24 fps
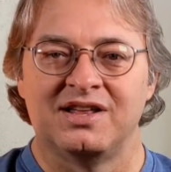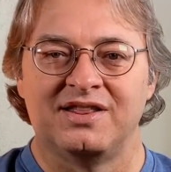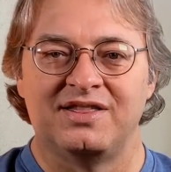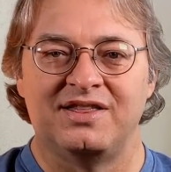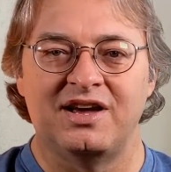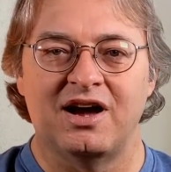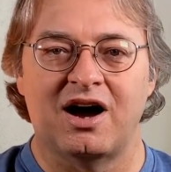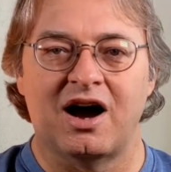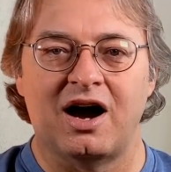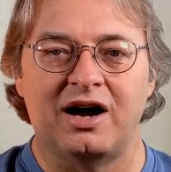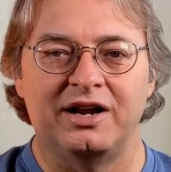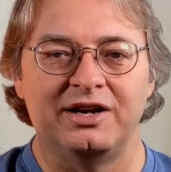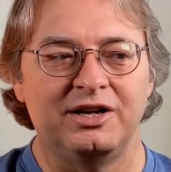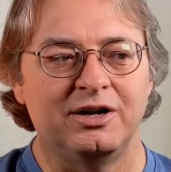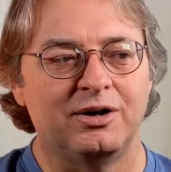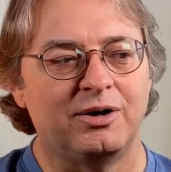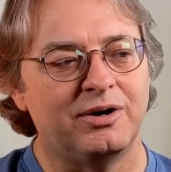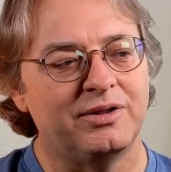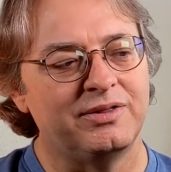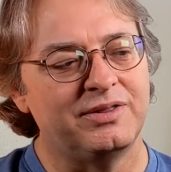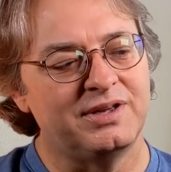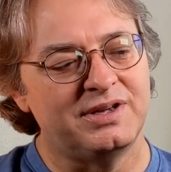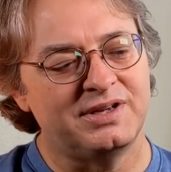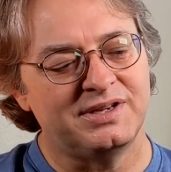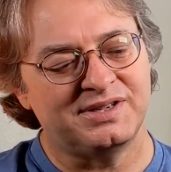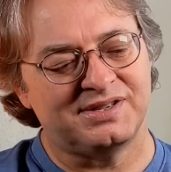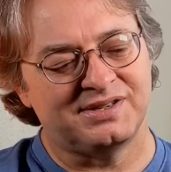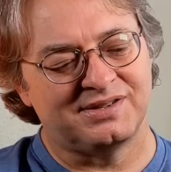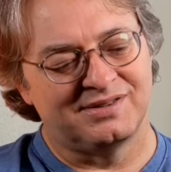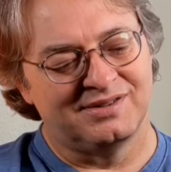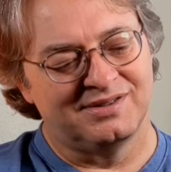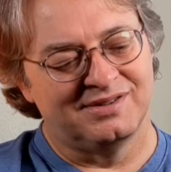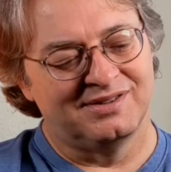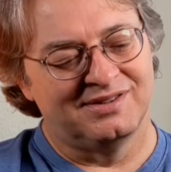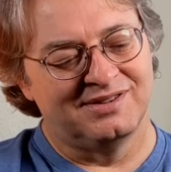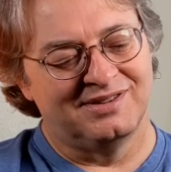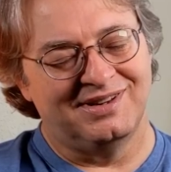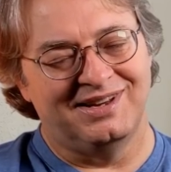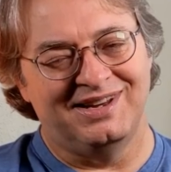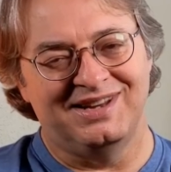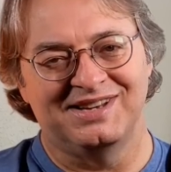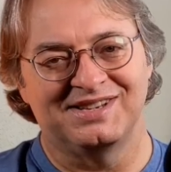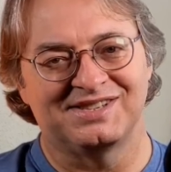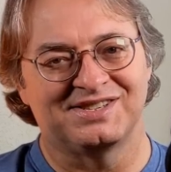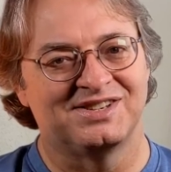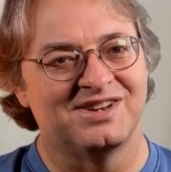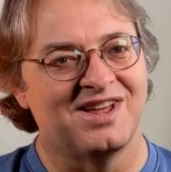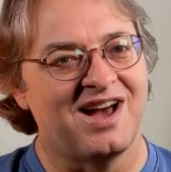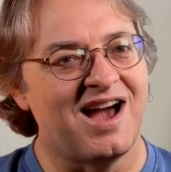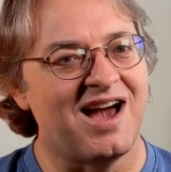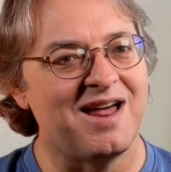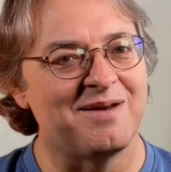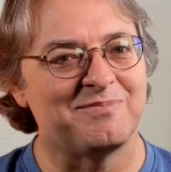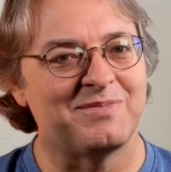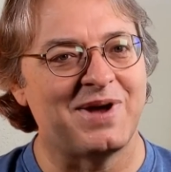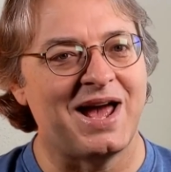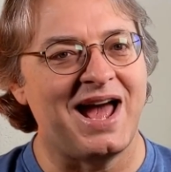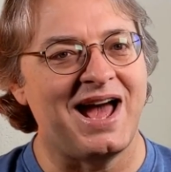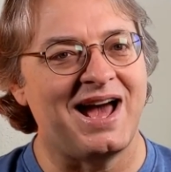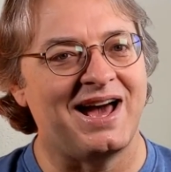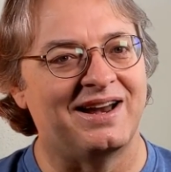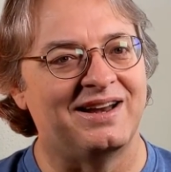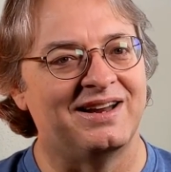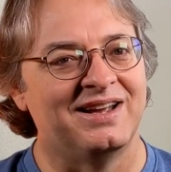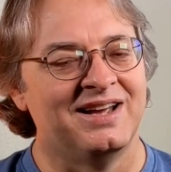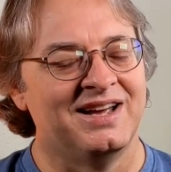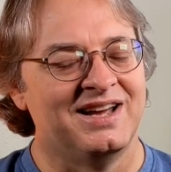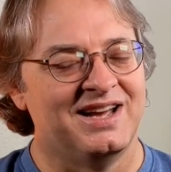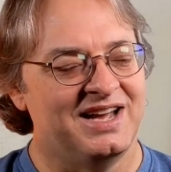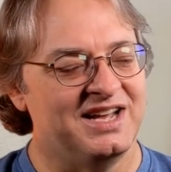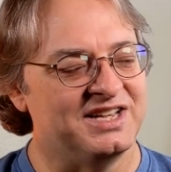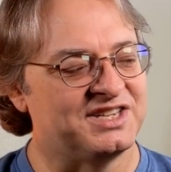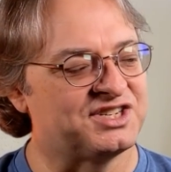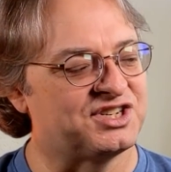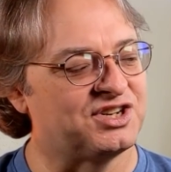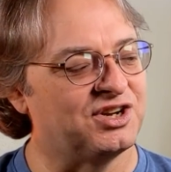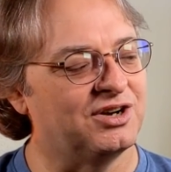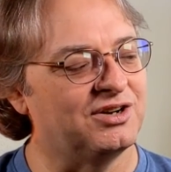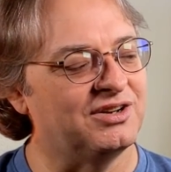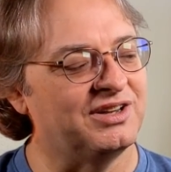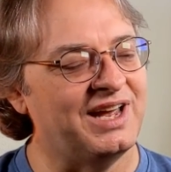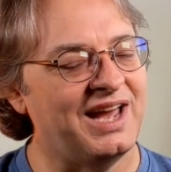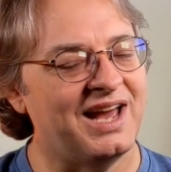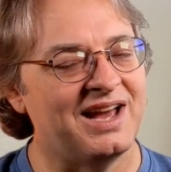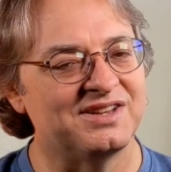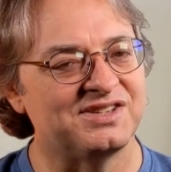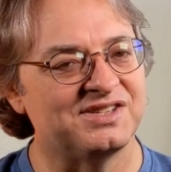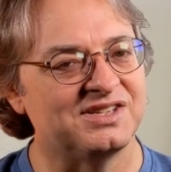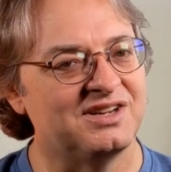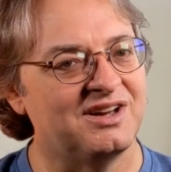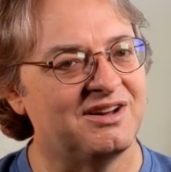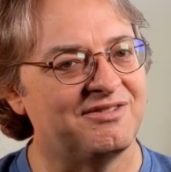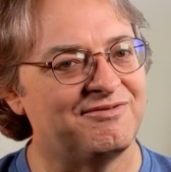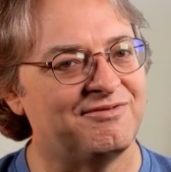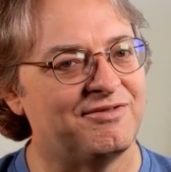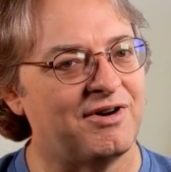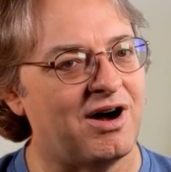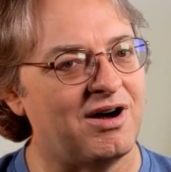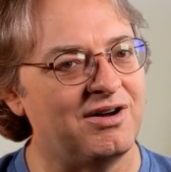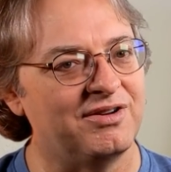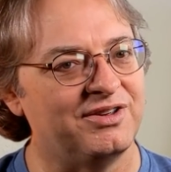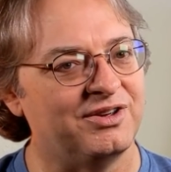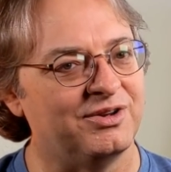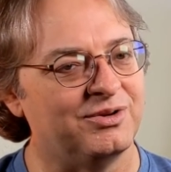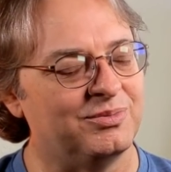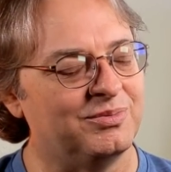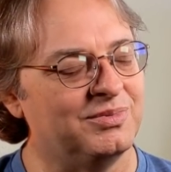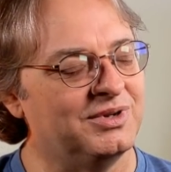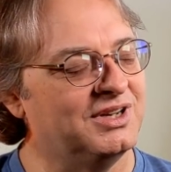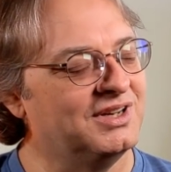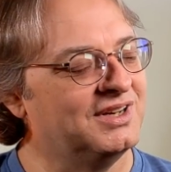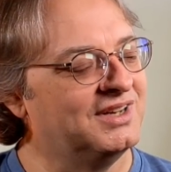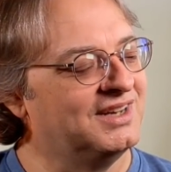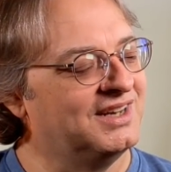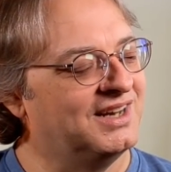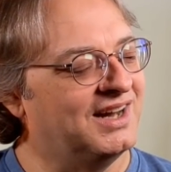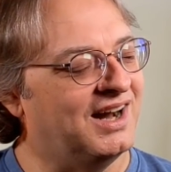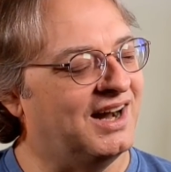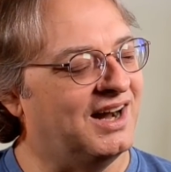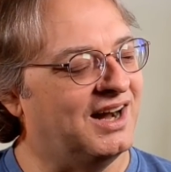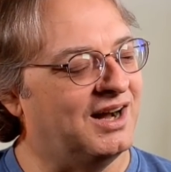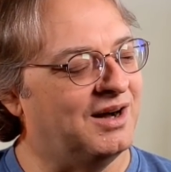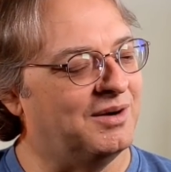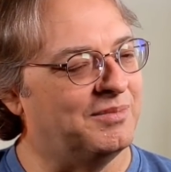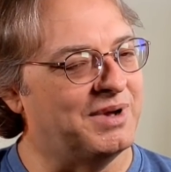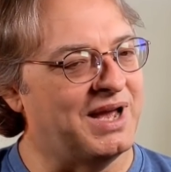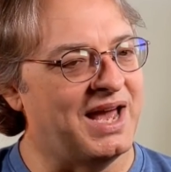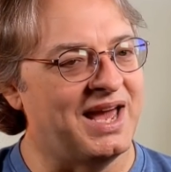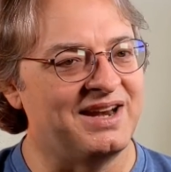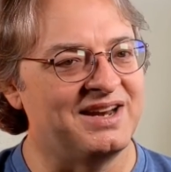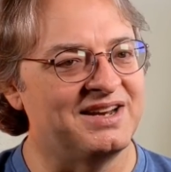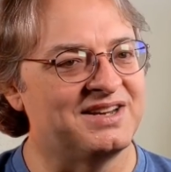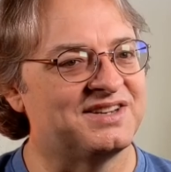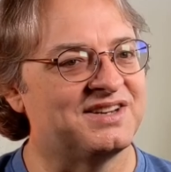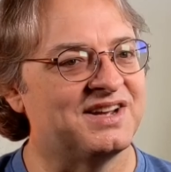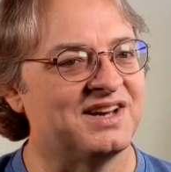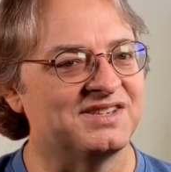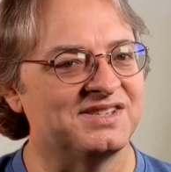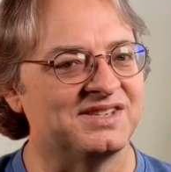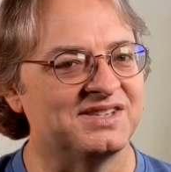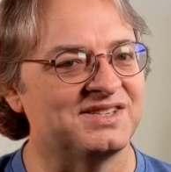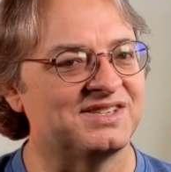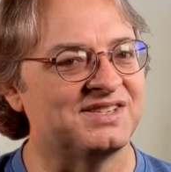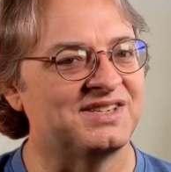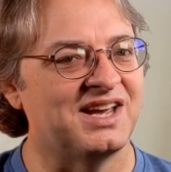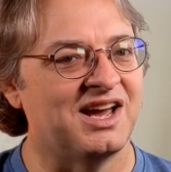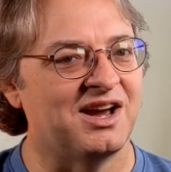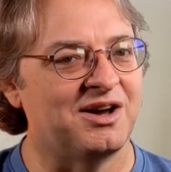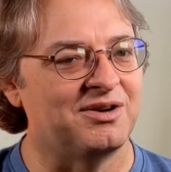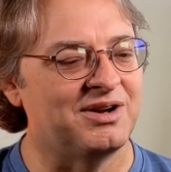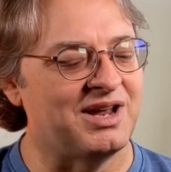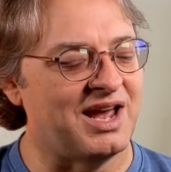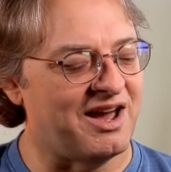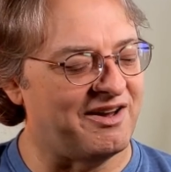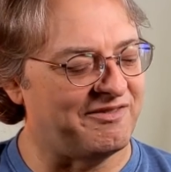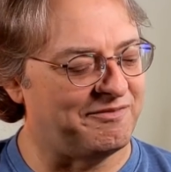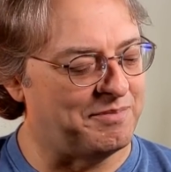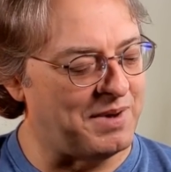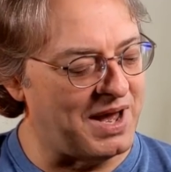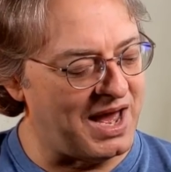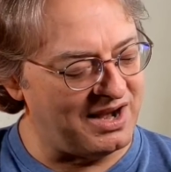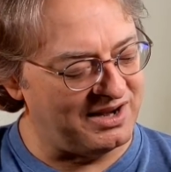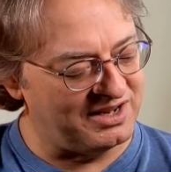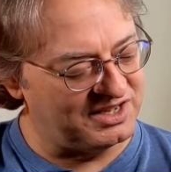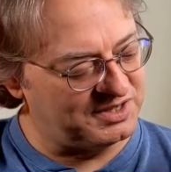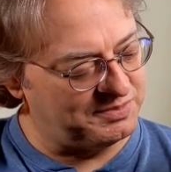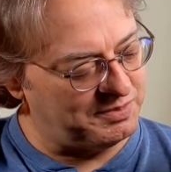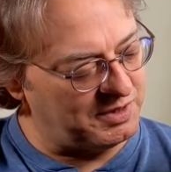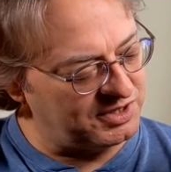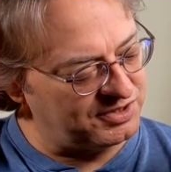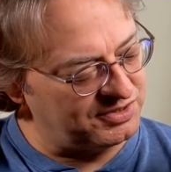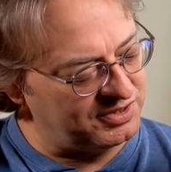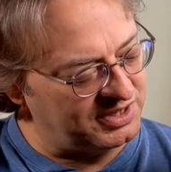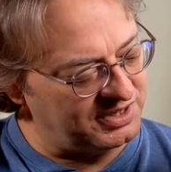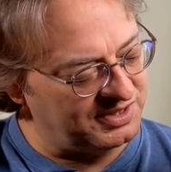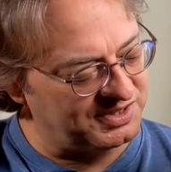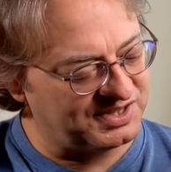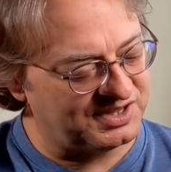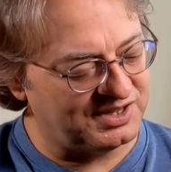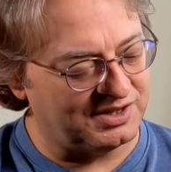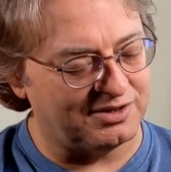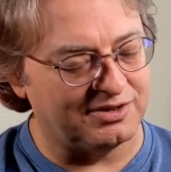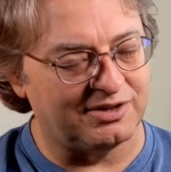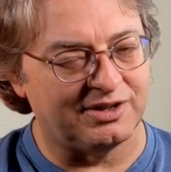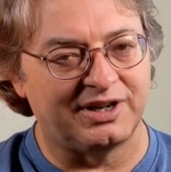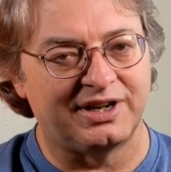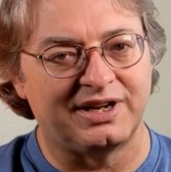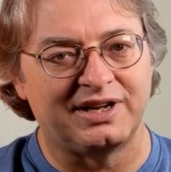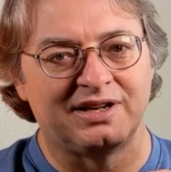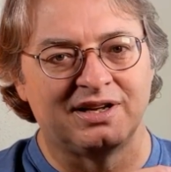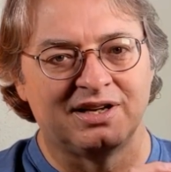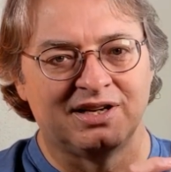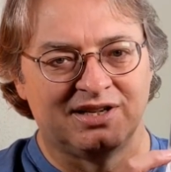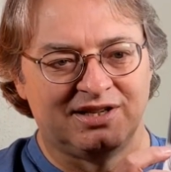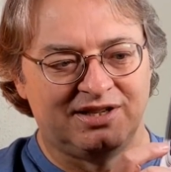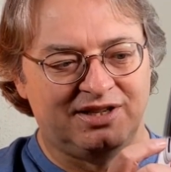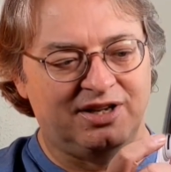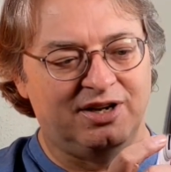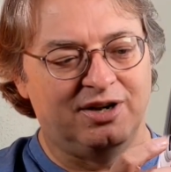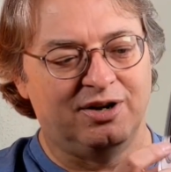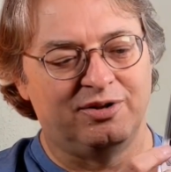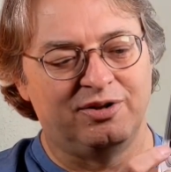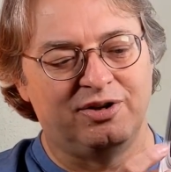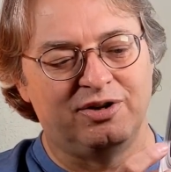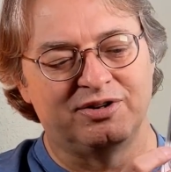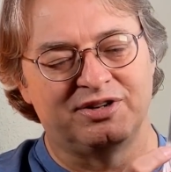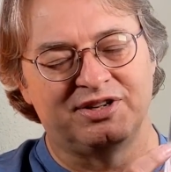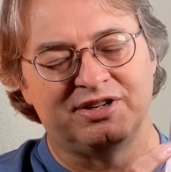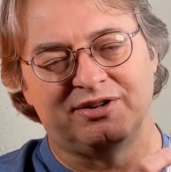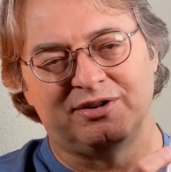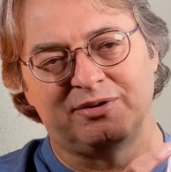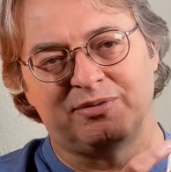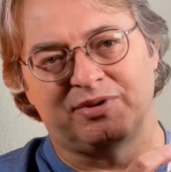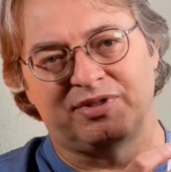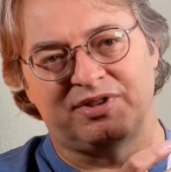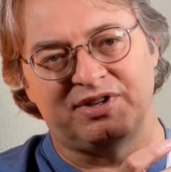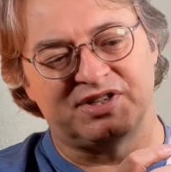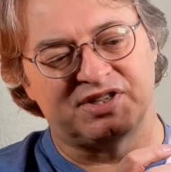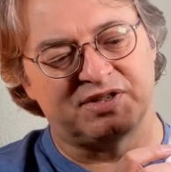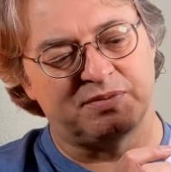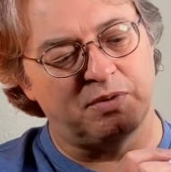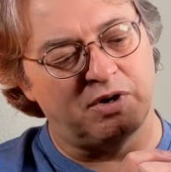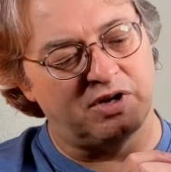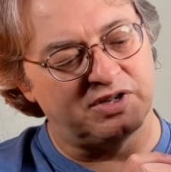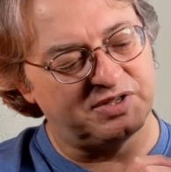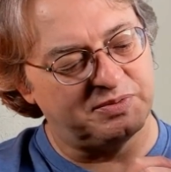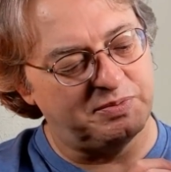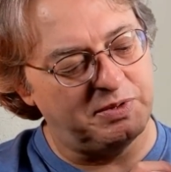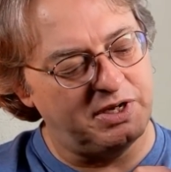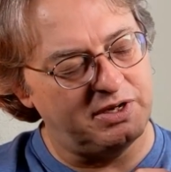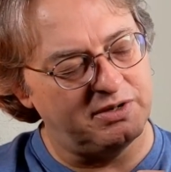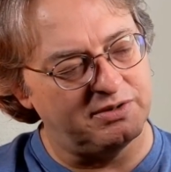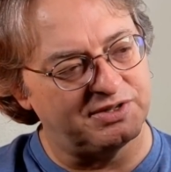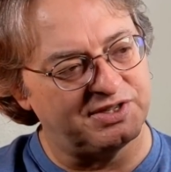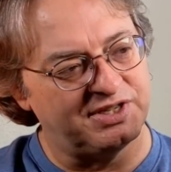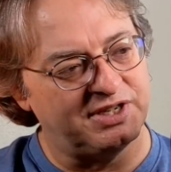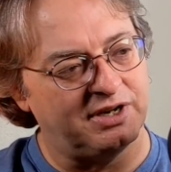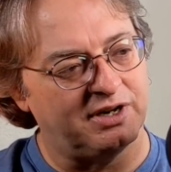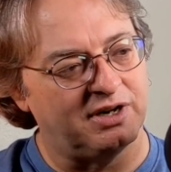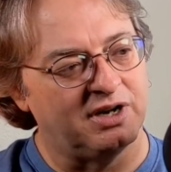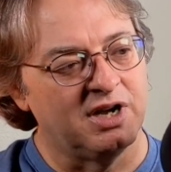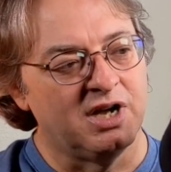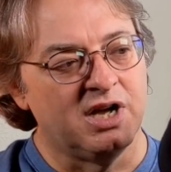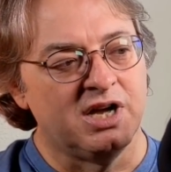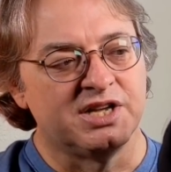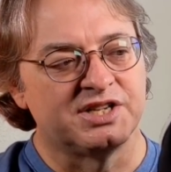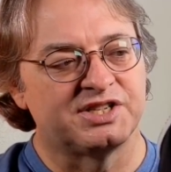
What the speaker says: The audio on this is not bad. It certainly has enough volume, and it doesn't sound half bad, especially considering you're dealing with these small speakers here.